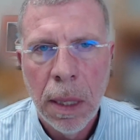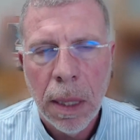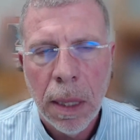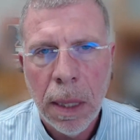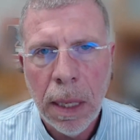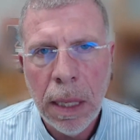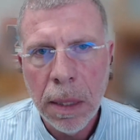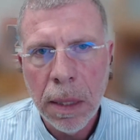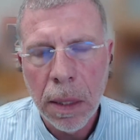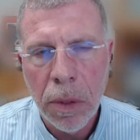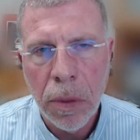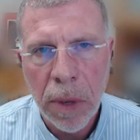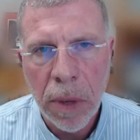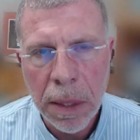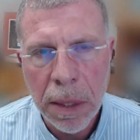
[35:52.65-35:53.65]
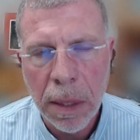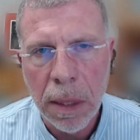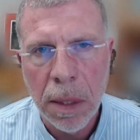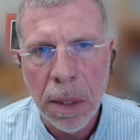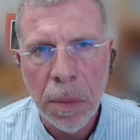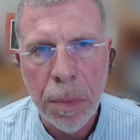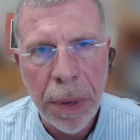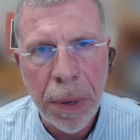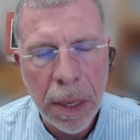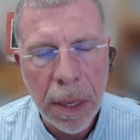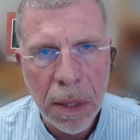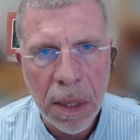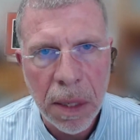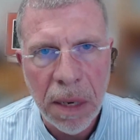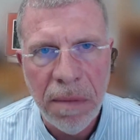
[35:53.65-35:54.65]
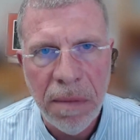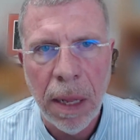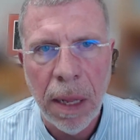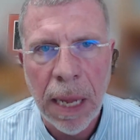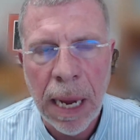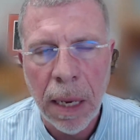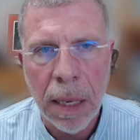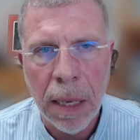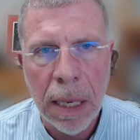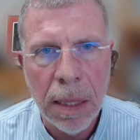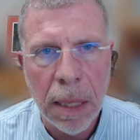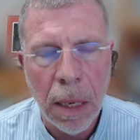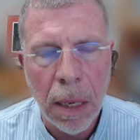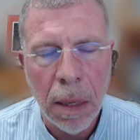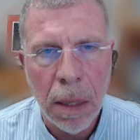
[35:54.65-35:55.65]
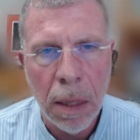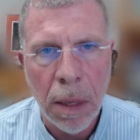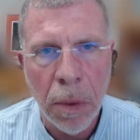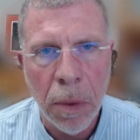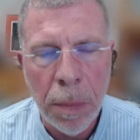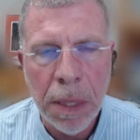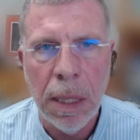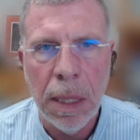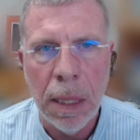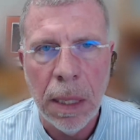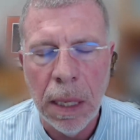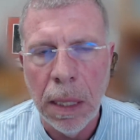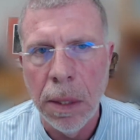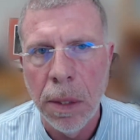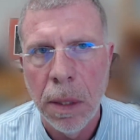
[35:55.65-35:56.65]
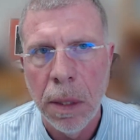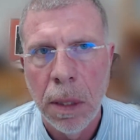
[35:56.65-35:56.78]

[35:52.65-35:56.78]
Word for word: these addresses potentially fell out and they said, You're missing these